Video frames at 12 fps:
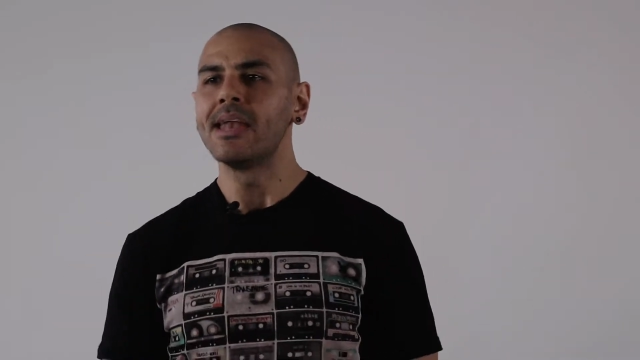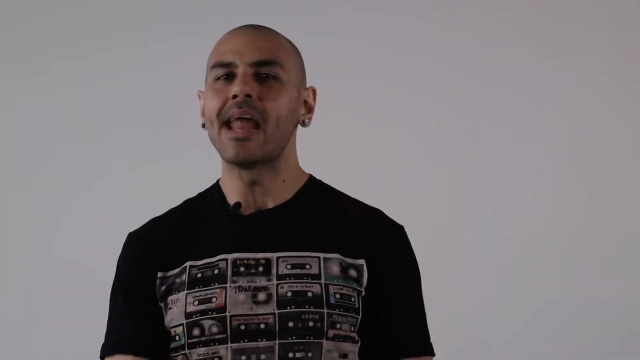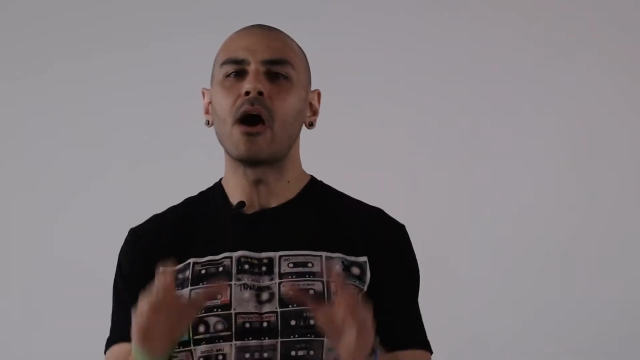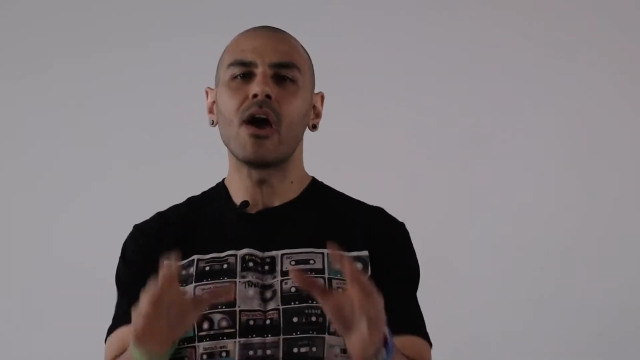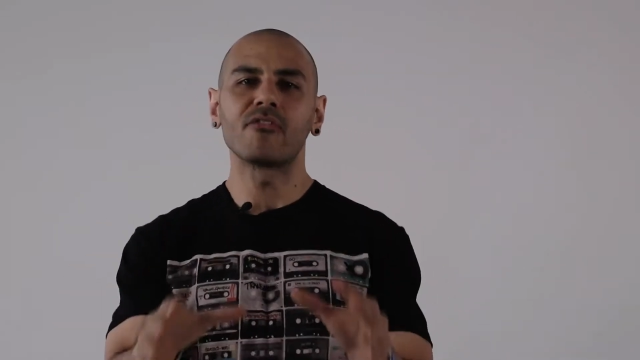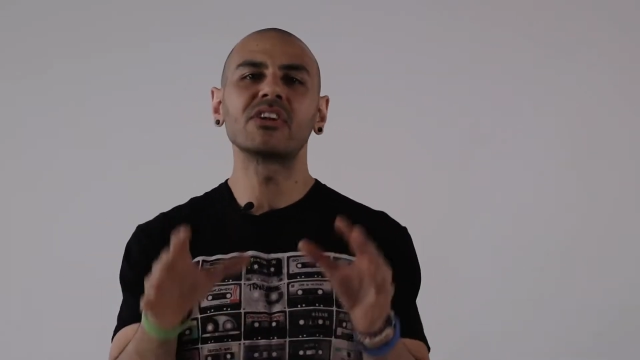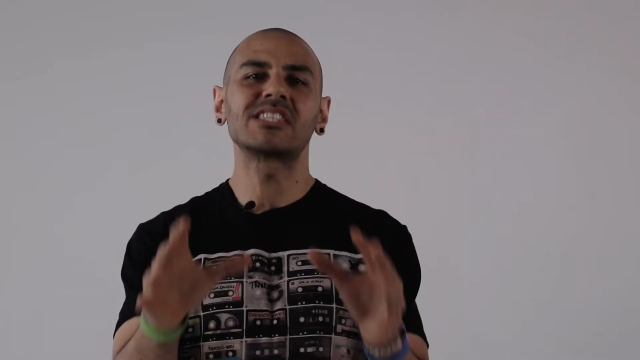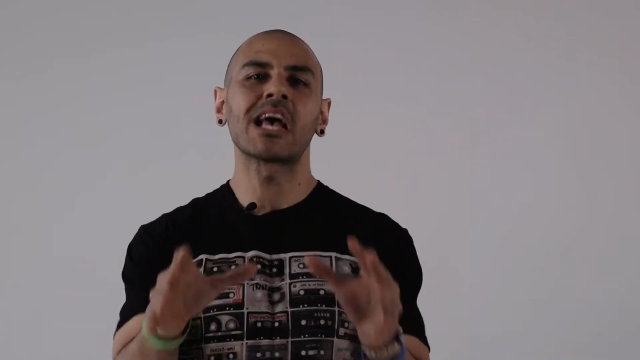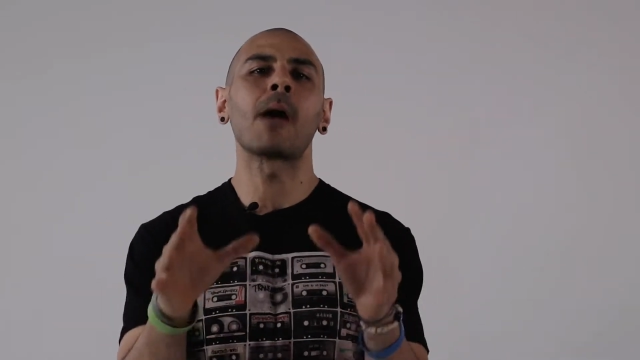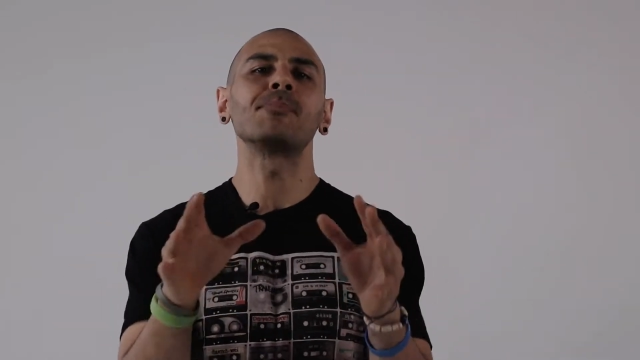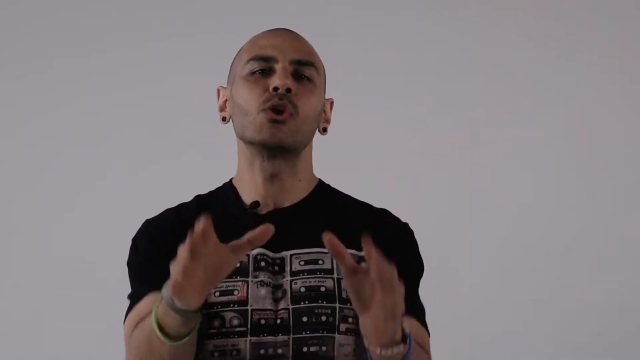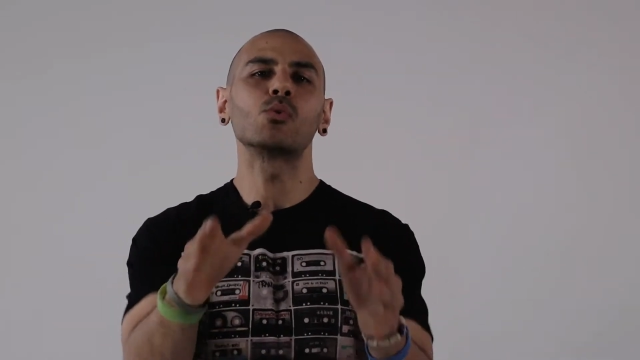Now every
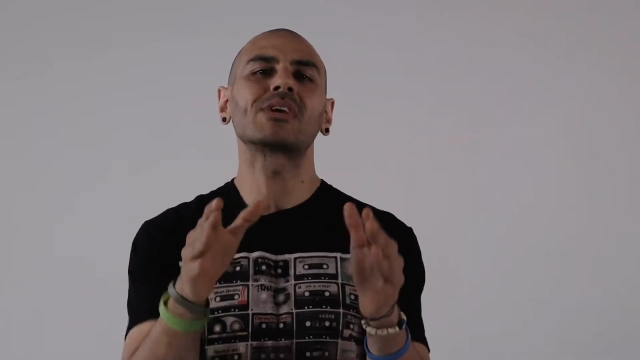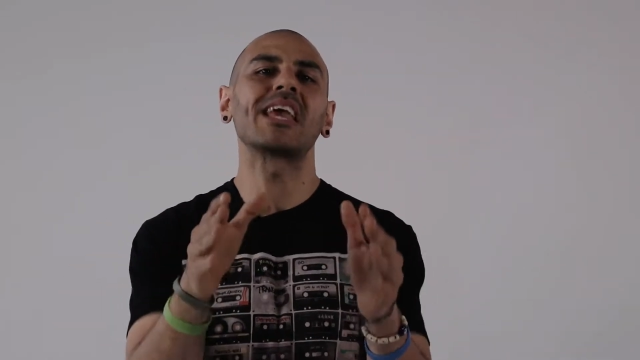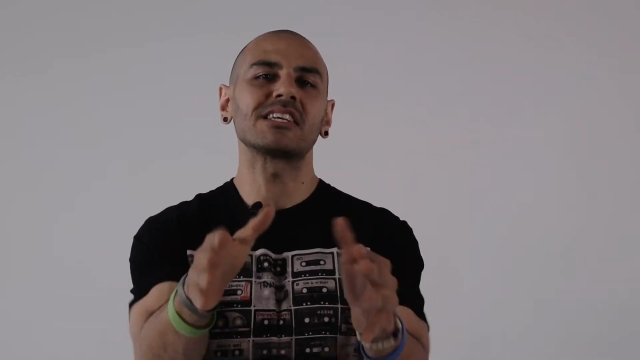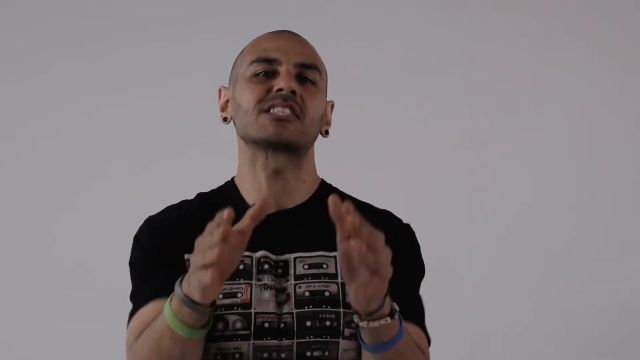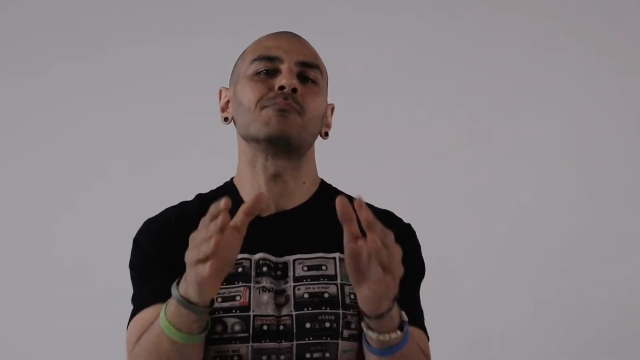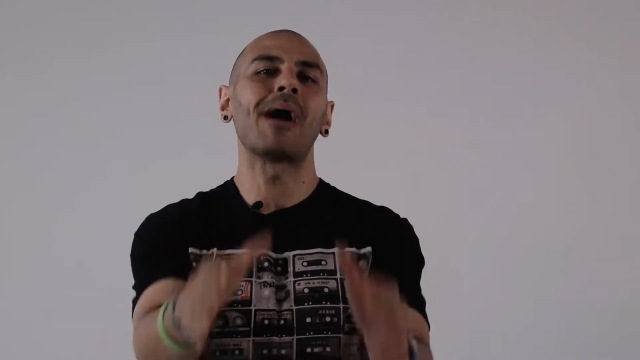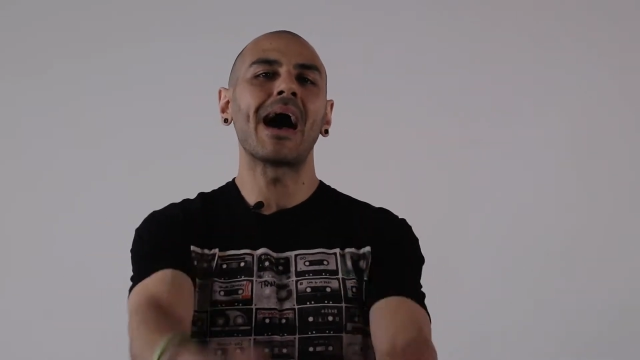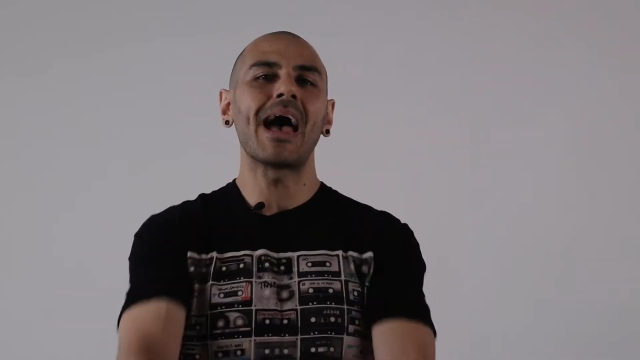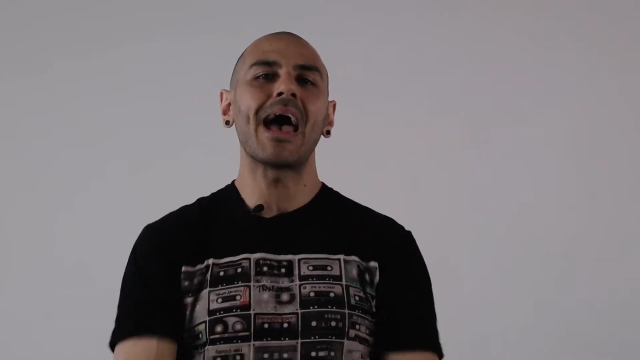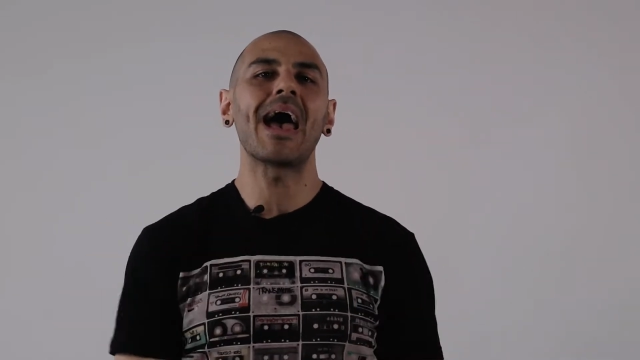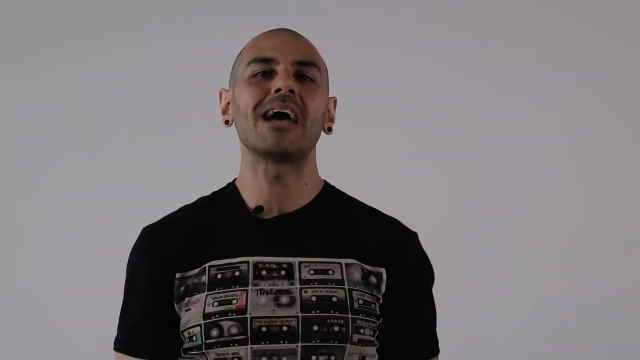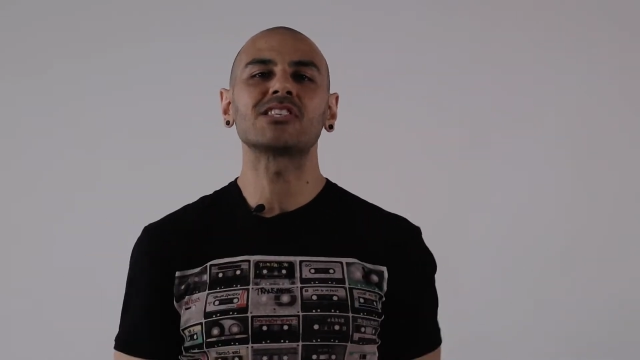time you kiss my
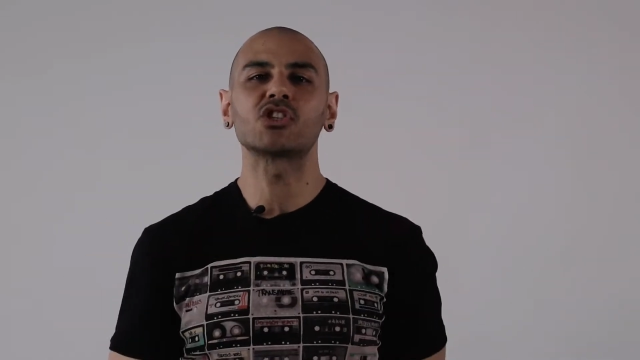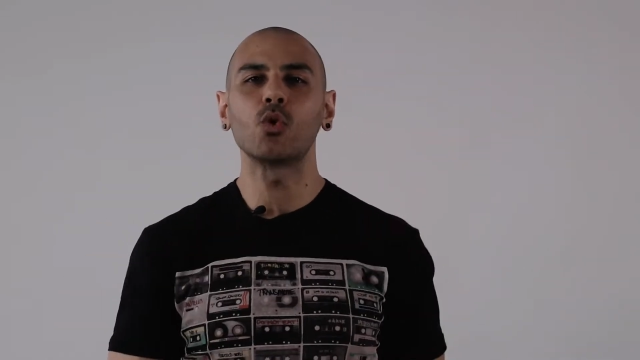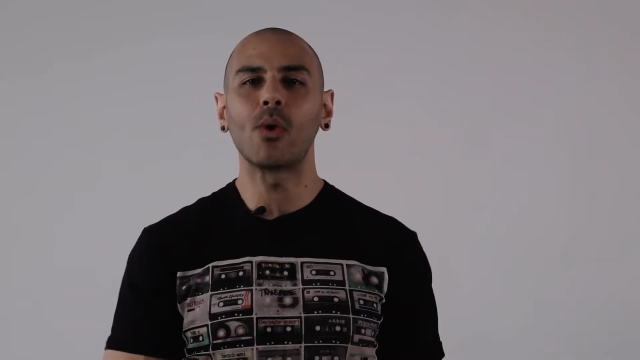ass,